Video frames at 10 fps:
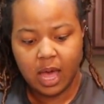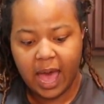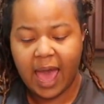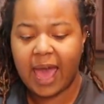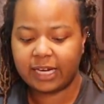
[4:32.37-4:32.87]

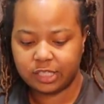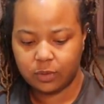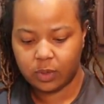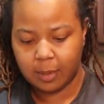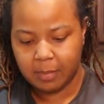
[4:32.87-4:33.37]
I
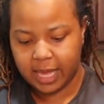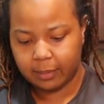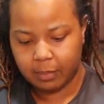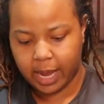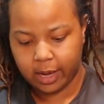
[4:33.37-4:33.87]
actually want to
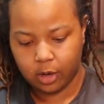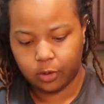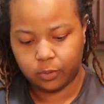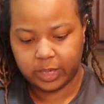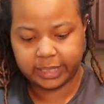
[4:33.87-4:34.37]
make my
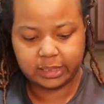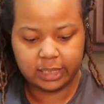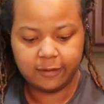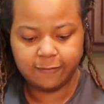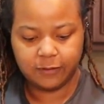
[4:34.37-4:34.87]
own. I
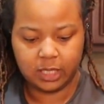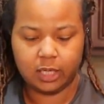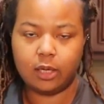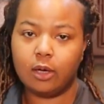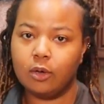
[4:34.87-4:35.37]
seen a
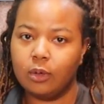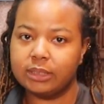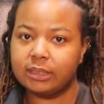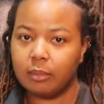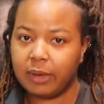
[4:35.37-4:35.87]
video
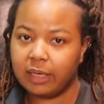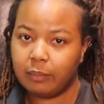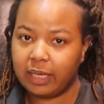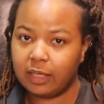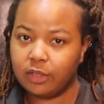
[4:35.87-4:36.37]
on somebody
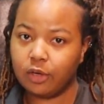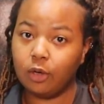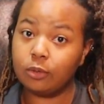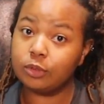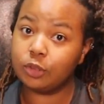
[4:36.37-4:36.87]
making their
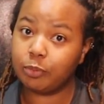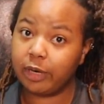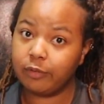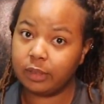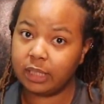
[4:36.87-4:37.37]
own
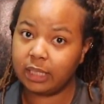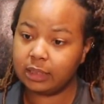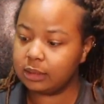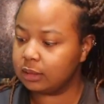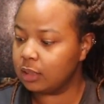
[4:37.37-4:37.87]
spray
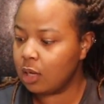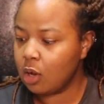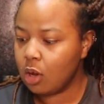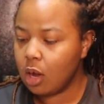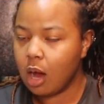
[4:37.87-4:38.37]
release,
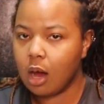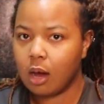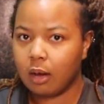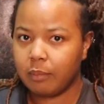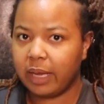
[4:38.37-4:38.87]

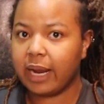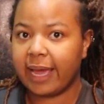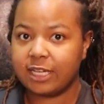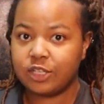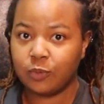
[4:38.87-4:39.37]
and I
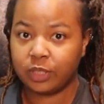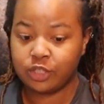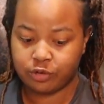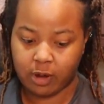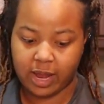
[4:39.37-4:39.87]
actually want
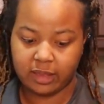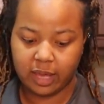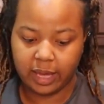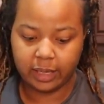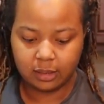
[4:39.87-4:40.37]
to try
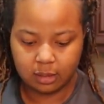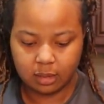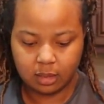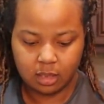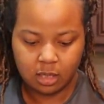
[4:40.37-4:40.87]
that.
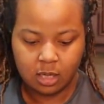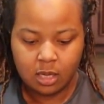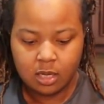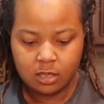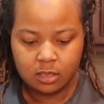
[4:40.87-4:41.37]

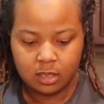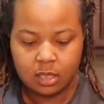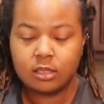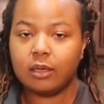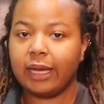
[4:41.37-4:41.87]

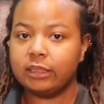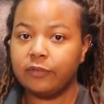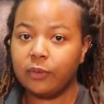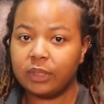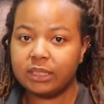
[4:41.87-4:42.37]
So guys, if
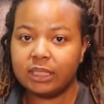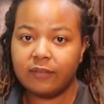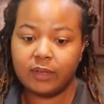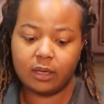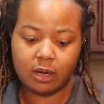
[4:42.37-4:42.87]
you want to see
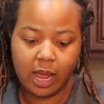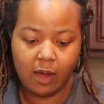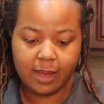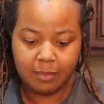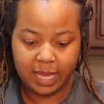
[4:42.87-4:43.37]
a video on how
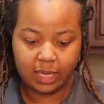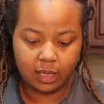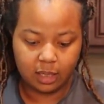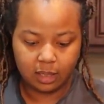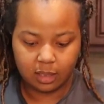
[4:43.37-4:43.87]
I
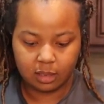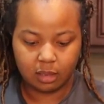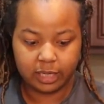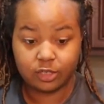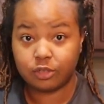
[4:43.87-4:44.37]
make it
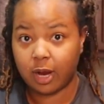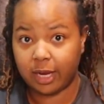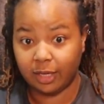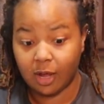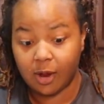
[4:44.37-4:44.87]
and
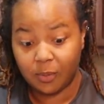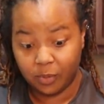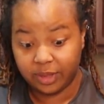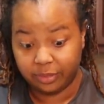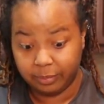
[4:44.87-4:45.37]
try along
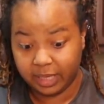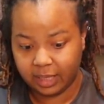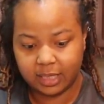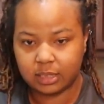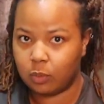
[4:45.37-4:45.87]
with me,
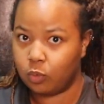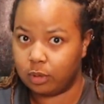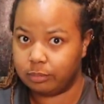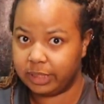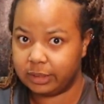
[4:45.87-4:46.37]
because it
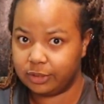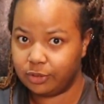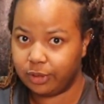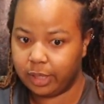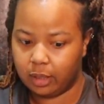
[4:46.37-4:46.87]
won't be a
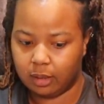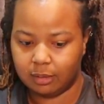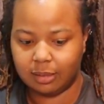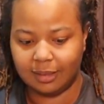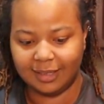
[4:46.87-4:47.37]
tutorial,
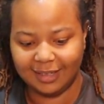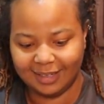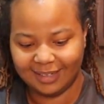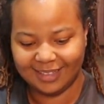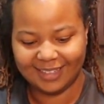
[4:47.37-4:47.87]

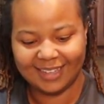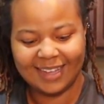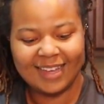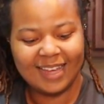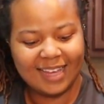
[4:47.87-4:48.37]

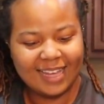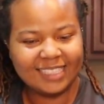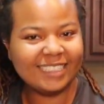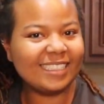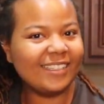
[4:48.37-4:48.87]

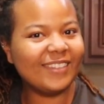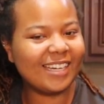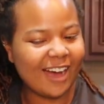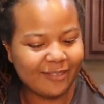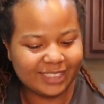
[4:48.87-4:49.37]
just leave a
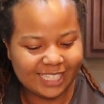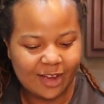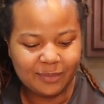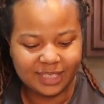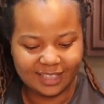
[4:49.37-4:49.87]
comment
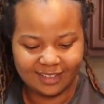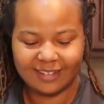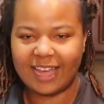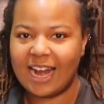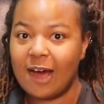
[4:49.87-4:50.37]
down
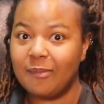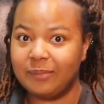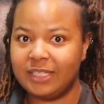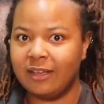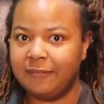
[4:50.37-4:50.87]
below and
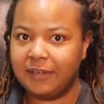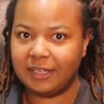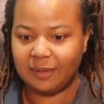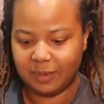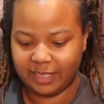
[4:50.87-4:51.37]
I'll
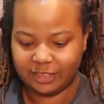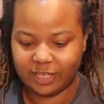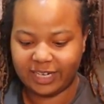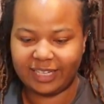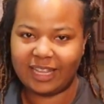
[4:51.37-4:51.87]
definitely make
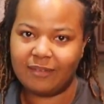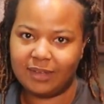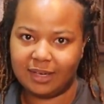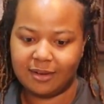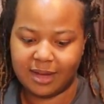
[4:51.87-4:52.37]
sure I get that
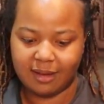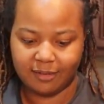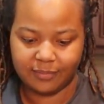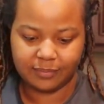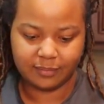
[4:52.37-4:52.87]
video out.
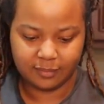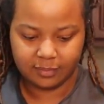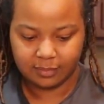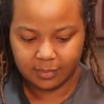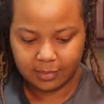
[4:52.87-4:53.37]

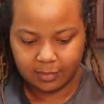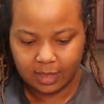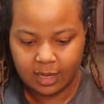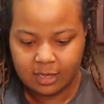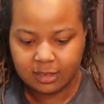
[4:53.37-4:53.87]

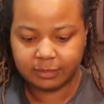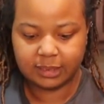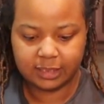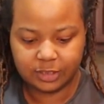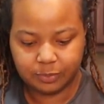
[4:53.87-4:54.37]
So I'm
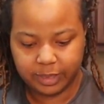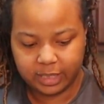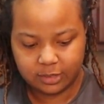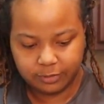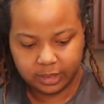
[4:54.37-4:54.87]
just going to spray
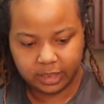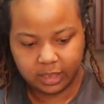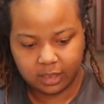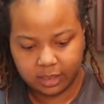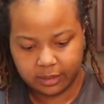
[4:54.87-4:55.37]
this really
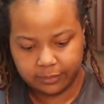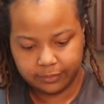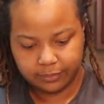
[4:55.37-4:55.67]
good.